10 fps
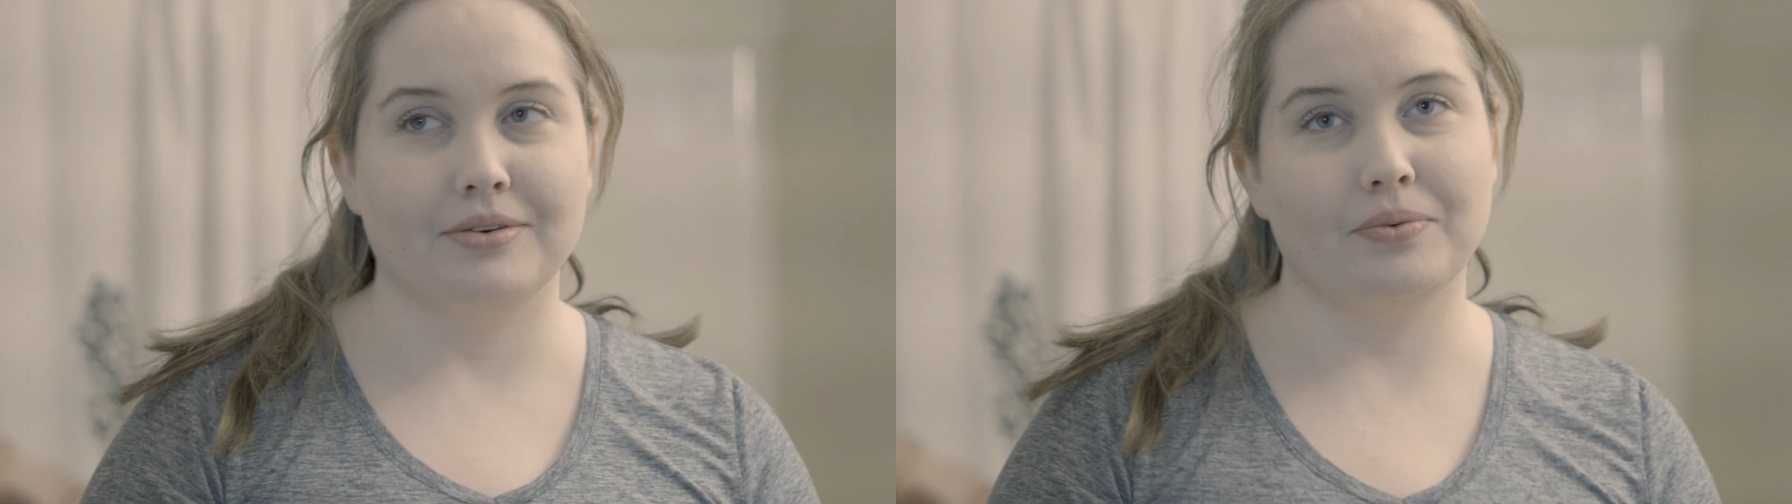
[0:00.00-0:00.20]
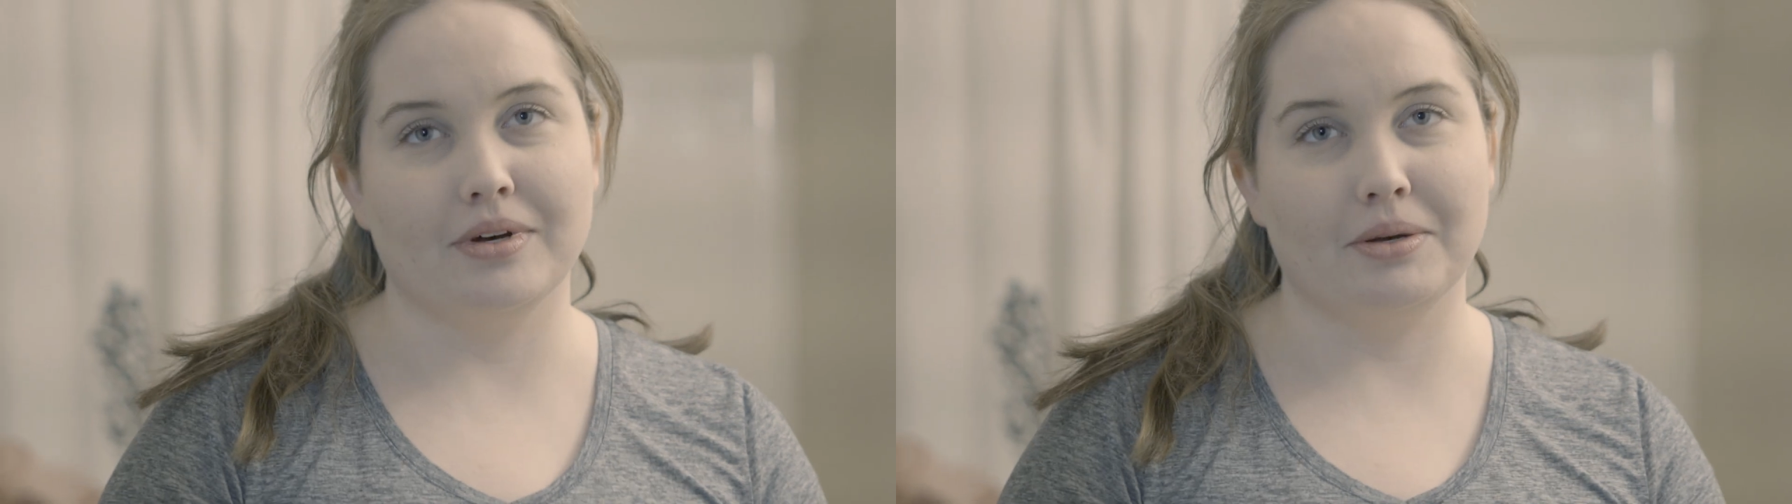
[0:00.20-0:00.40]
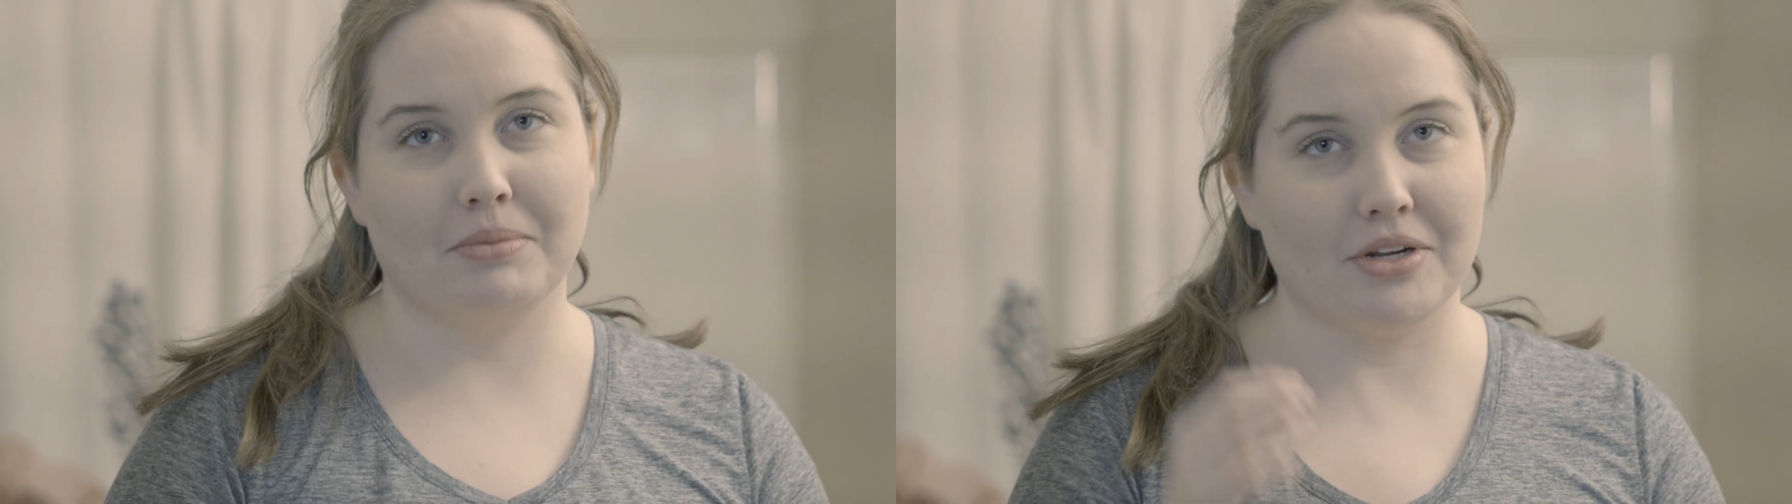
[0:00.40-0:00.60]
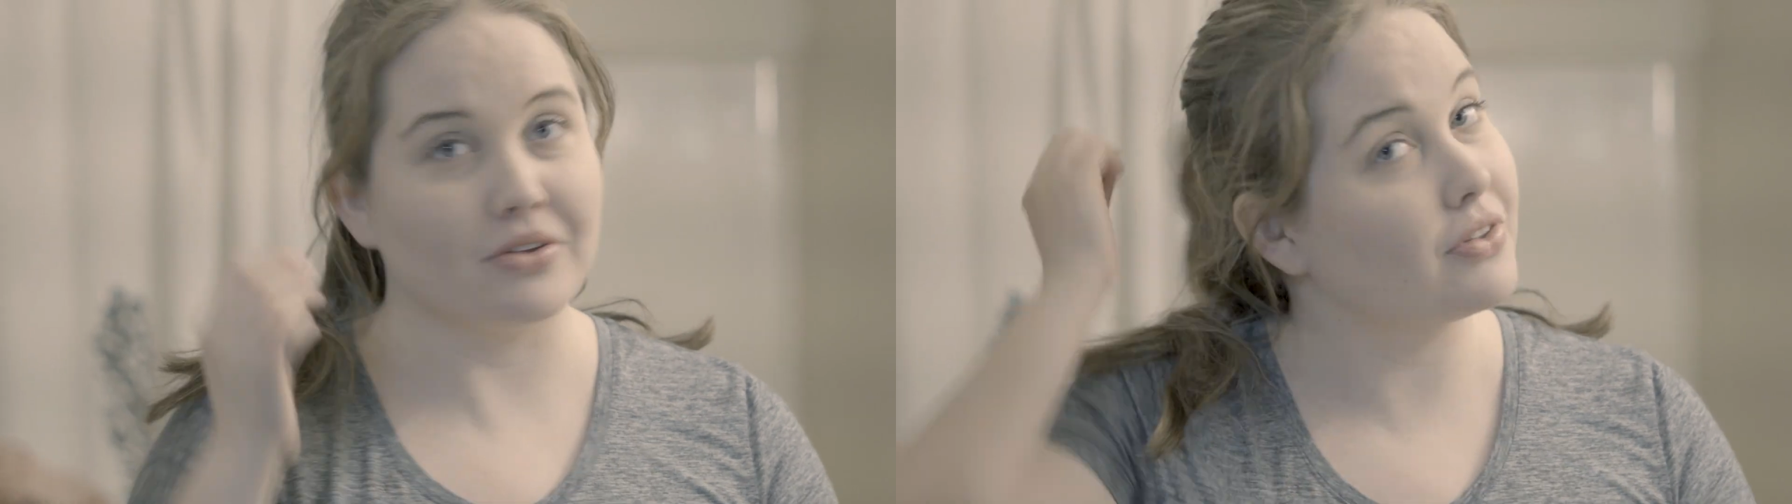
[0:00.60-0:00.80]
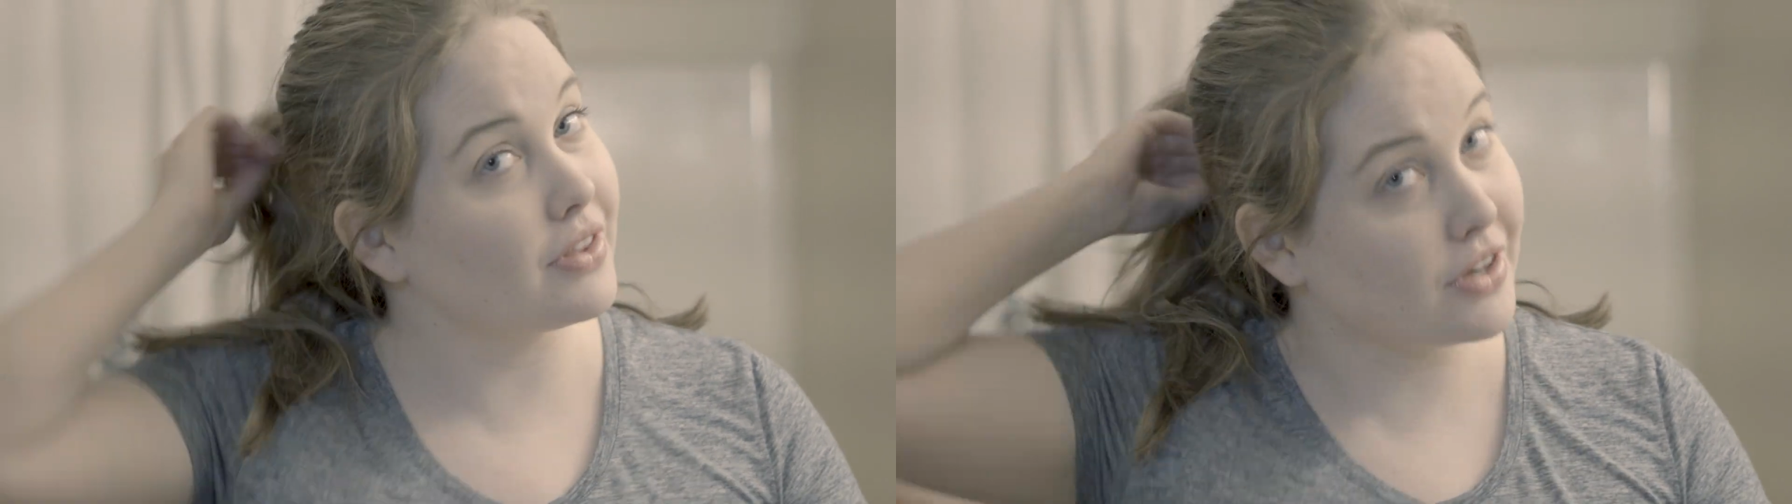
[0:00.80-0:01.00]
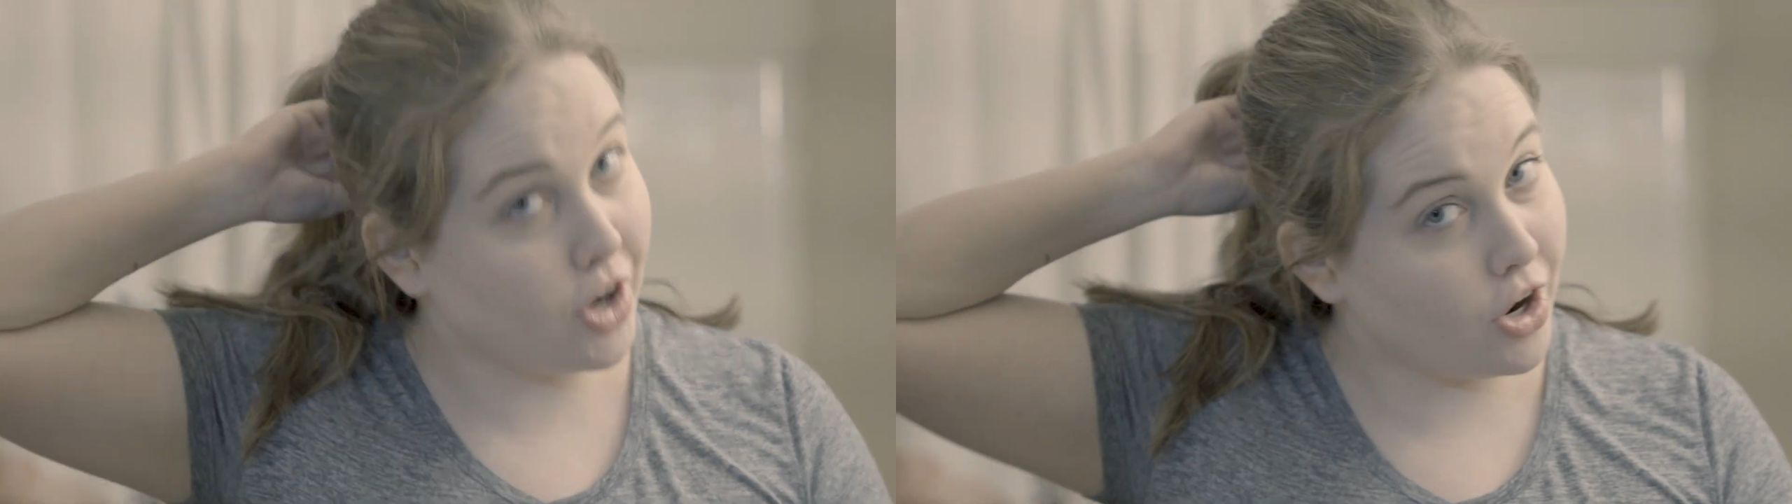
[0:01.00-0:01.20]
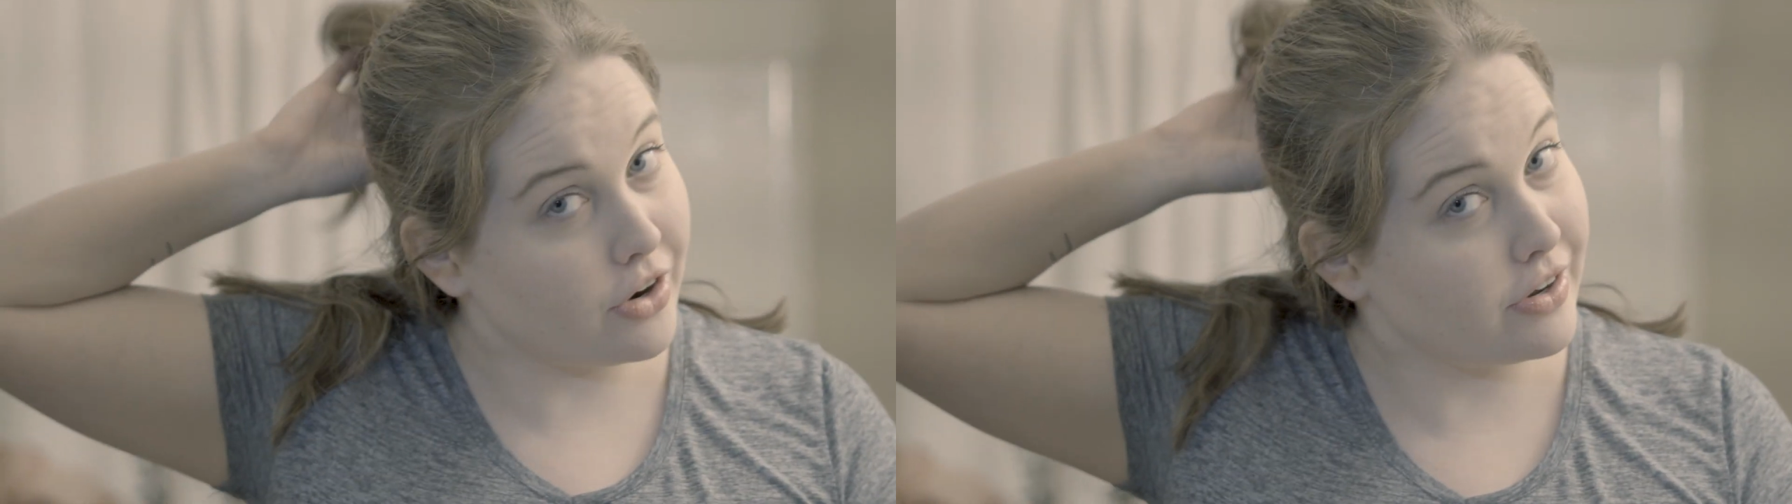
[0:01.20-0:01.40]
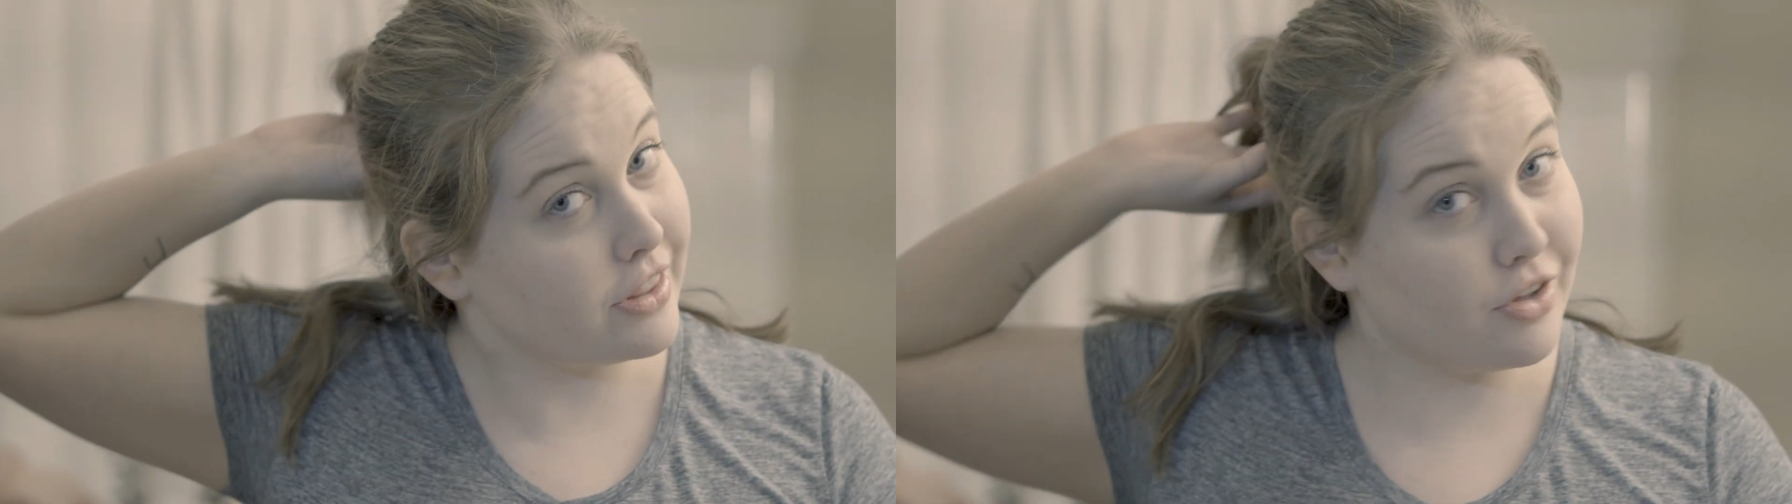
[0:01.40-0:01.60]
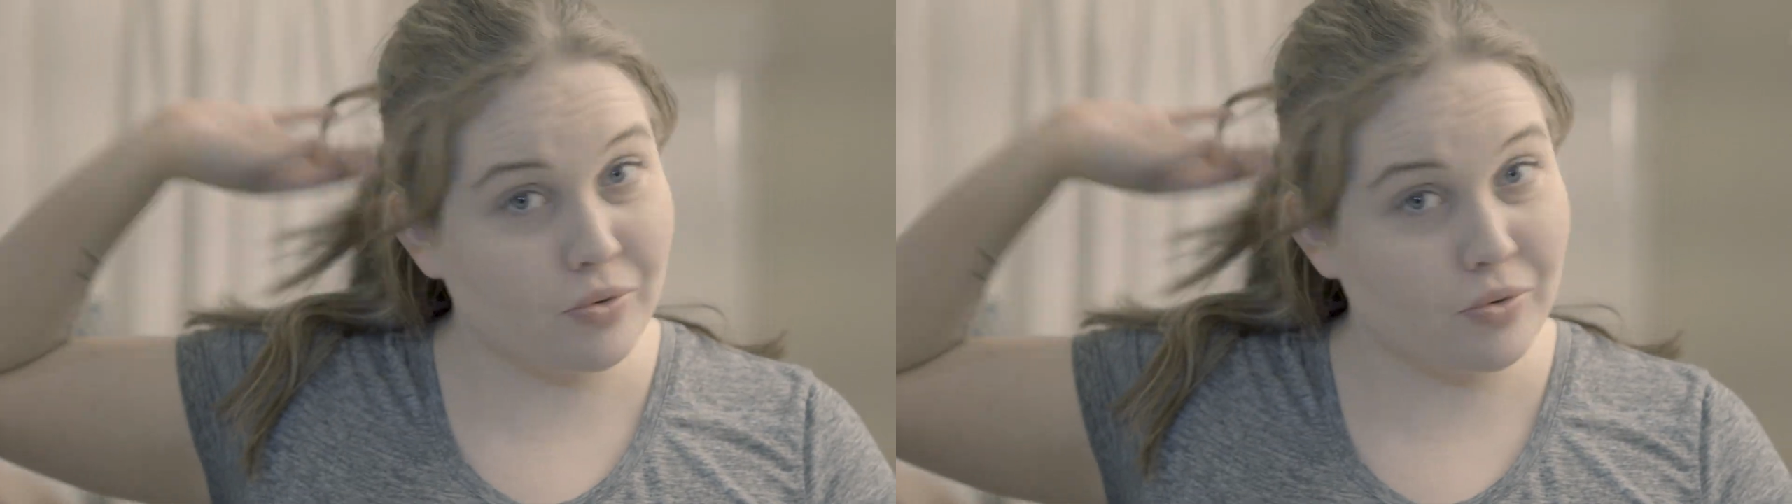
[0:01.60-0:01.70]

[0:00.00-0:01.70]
Well, I mean, other than the car